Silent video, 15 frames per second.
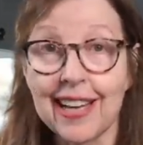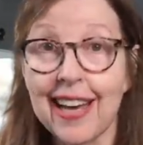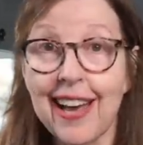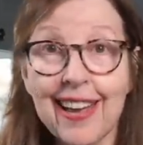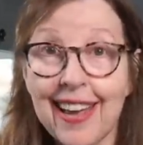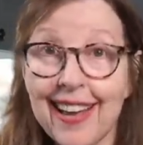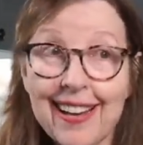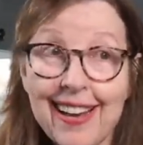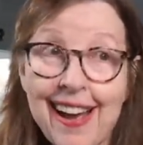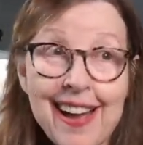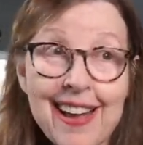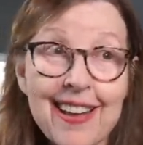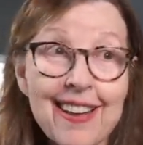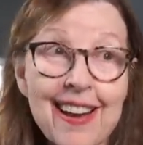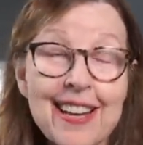Like I,
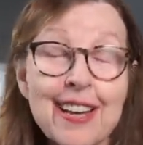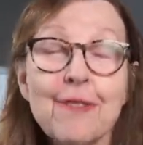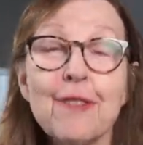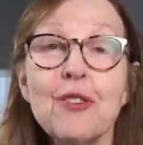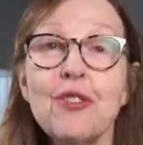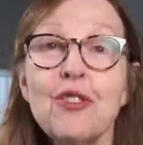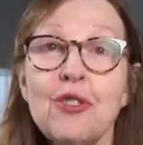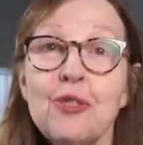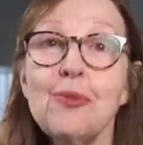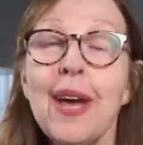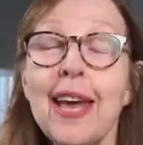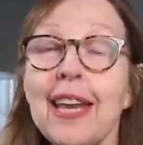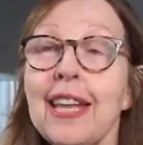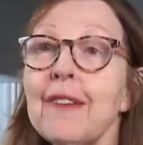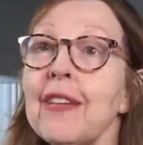I, I never knew
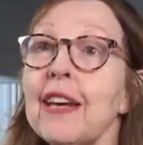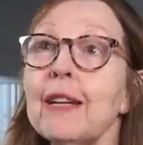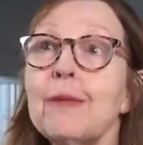any of that.